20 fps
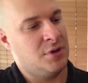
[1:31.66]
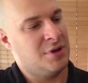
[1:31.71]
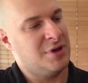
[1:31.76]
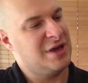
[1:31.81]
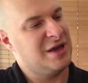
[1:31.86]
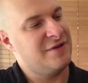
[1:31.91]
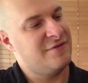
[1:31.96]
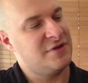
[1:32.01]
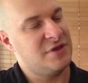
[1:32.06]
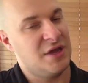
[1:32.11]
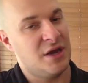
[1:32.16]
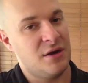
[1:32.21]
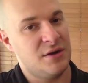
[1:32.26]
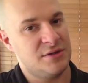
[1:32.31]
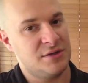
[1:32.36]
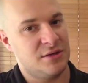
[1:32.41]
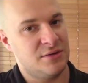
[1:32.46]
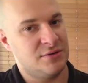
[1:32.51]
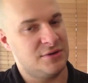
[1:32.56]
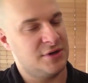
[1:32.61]
Even there,
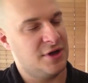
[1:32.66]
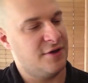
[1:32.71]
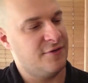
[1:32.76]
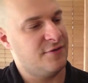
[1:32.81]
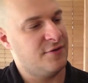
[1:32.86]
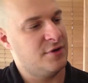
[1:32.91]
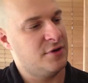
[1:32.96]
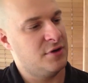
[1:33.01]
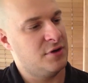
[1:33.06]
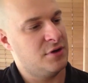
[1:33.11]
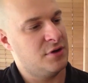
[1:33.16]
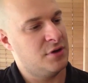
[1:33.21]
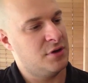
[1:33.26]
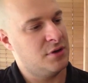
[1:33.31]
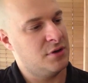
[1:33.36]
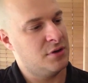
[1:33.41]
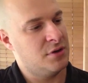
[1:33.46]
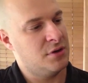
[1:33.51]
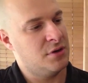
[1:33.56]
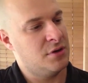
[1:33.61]
it's a little tough,
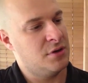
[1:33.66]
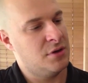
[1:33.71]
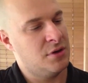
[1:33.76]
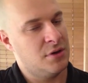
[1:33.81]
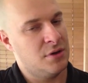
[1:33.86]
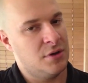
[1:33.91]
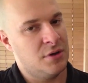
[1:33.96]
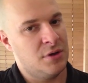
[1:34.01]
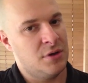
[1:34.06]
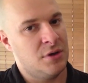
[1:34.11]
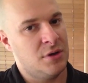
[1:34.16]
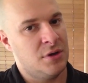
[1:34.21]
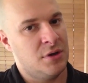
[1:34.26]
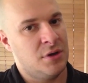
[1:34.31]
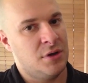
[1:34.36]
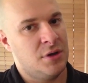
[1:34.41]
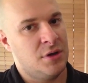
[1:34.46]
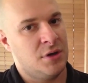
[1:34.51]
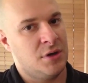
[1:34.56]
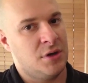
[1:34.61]

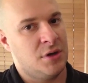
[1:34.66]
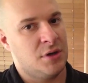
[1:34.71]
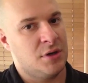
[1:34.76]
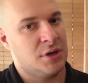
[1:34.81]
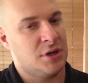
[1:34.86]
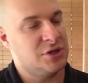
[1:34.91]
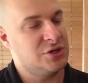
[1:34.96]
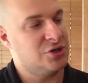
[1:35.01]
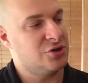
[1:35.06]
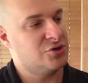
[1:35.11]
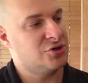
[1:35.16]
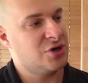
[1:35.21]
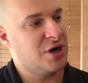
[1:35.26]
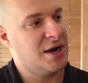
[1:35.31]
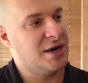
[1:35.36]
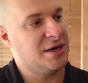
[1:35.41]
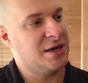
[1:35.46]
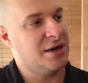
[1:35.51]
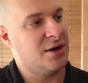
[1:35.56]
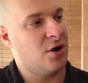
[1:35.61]
because you're
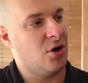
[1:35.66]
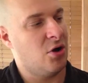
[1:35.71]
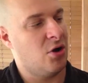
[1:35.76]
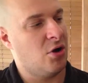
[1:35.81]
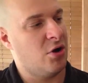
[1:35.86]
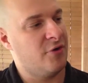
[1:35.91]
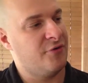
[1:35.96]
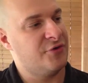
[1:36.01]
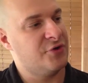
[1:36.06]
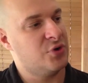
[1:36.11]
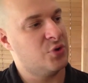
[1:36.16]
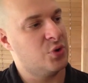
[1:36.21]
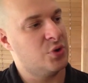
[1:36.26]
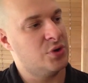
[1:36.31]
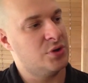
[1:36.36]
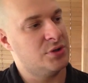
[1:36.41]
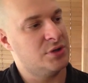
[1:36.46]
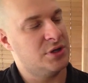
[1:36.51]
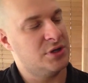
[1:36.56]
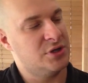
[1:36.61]
trying to get all the
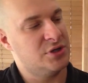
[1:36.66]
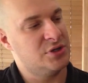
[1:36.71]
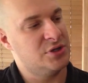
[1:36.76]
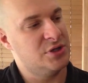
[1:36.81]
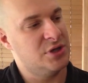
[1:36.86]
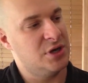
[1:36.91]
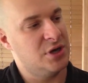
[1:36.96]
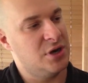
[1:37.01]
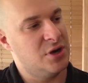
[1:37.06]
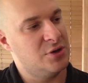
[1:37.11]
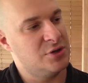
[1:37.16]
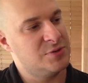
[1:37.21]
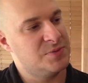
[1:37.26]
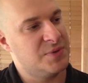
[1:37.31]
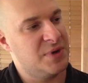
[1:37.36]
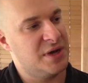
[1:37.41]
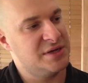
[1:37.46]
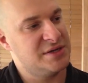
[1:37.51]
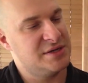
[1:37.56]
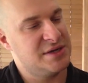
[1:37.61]
notes
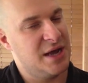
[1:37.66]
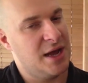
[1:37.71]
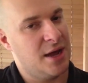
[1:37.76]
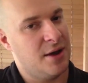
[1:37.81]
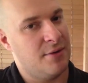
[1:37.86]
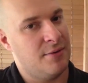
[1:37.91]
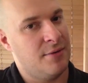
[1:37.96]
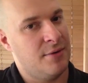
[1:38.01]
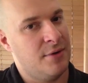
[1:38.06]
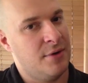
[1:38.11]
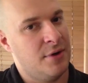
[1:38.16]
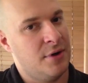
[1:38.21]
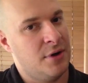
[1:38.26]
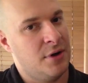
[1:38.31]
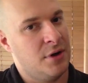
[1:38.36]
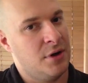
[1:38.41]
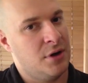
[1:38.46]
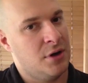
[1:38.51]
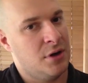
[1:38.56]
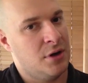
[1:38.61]
pressed down.
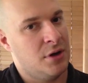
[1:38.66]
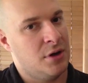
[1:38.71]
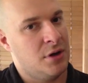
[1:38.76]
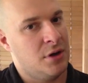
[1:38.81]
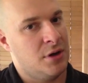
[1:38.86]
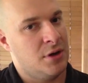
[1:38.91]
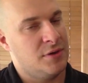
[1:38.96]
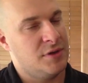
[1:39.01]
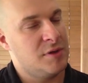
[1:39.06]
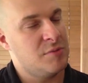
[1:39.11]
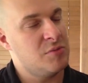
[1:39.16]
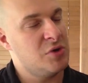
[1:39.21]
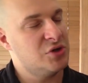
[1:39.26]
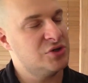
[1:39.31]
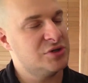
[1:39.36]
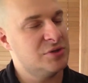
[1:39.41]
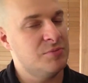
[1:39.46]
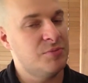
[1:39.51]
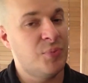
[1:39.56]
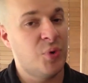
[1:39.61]
The
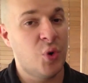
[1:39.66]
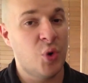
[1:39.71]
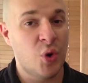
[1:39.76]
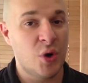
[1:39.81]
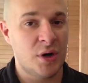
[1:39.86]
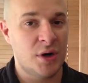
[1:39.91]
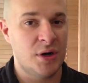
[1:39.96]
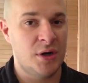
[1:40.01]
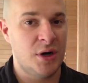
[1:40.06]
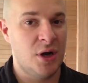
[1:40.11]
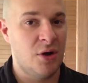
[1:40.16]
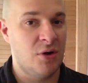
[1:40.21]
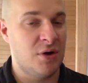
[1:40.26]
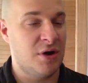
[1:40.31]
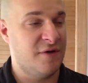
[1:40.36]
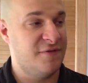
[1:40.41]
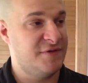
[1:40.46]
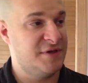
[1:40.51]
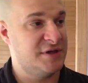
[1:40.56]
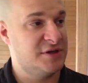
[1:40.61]
most important note
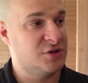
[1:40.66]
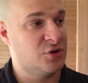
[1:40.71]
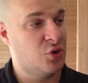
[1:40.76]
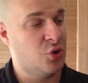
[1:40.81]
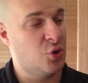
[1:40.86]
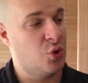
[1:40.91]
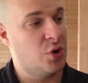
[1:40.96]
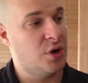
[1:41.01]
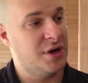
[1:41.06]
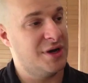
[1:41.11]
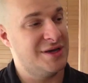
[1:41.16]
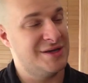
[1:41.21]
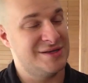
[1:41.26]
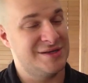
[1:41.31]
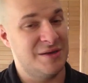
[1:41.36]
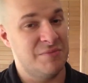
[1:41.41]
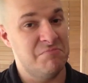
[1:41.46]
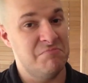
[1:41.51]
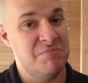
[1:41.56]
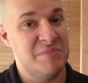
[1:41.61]
of this chord is
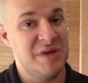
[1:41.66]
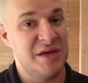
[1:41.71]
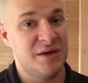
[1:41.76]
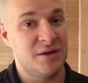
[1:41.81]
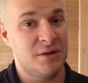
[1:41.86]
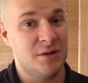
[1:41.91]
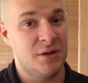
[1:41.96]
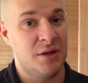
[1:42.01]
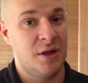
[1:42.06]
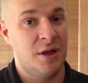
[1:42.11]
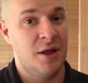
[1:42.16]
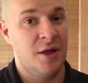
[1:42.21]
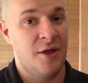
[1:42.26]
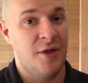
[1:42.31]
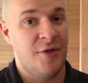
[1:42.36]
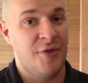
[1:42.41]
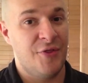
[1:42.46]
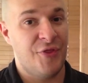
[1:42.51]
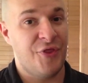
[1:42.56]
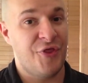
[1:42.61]
the middle
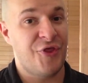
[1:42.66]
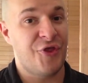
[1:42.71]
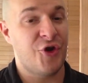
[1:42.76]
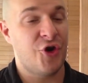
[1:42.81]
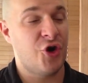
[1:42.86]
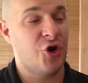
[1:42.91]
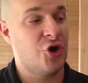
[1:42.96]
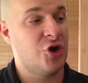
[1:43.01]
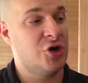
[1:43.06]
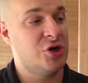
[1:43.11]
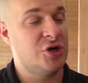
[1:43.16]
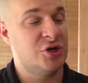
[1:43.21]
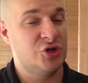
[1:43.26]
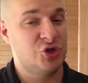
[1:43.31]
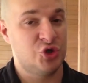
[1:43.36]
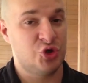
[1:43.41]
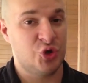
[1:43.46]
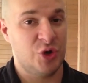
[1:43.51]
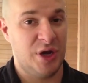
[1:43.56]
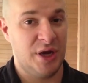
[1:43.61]
3rd
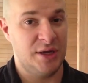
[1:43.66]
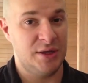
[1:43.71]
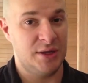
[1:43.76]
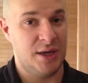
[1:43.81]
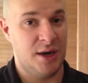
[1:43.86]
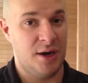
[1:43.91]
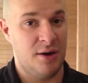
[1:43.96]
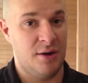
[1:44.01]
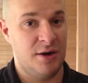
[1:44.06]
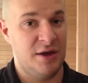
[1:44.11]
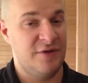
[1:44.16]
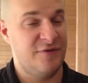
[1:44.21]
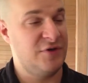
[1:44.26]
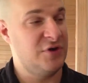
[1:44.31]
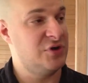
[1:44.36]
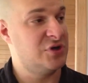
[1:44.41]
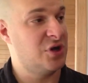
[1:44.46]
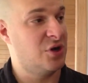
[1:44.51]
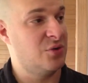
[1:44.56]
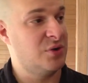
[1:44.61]
string there. If
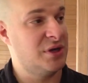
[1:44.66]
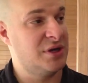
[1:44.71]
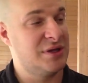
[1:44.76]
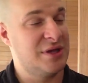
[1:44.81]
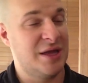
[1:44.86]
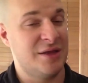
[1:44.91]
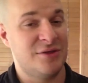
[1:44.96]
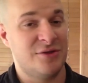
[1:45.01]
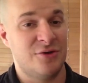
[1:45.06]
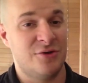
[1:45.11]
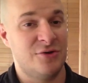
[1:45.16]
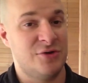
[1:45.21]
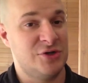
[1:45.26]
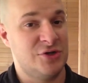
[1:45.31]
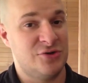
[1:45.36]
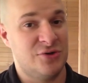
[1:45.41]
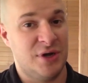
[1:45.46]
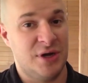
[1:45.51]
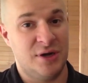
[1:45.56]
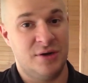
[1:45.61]
you don't get that 3rd
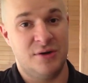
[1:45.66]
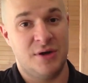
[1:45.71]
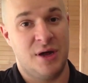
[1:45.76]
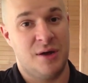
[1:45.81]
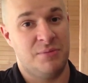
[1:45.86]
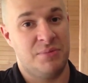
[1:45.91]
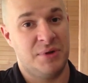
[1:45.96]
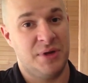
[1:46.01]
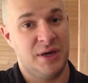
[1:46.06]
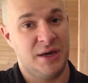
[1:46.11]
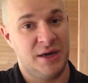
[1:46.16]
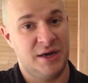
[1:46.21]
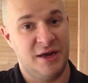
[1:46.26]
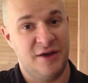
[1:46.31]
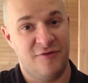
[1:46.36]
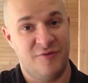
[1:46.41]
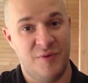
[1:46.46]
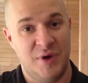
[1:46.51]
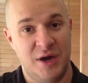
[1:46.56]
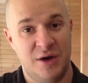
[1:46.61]
string, you're not playing an
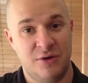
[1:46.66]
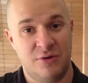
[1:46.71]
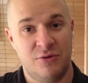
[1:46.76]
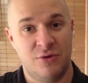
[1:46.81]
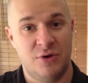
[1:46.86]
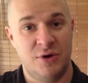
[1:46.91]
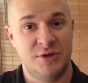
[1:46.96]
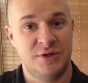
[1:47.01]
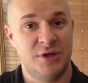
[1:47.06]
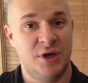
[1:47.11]
F minor chord.